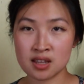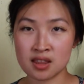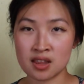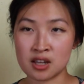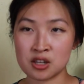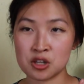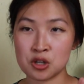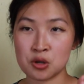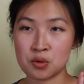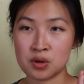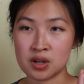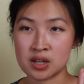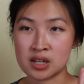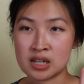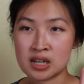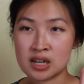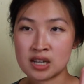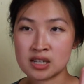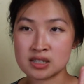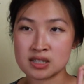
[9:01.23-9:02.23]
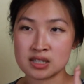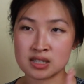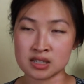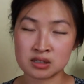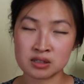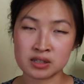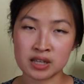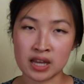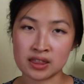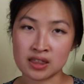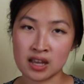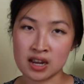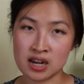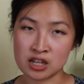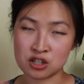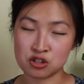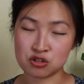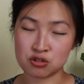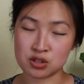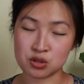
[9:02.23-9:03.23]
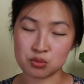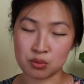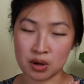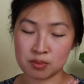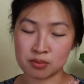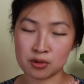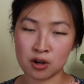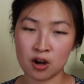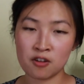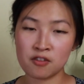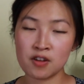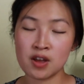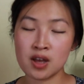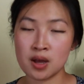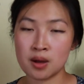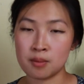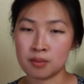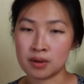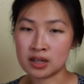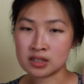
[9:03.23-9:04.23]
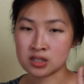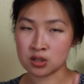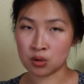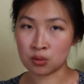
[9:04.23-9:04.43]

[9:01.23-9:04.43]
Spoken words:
then you can still get that interest wiped off, but that's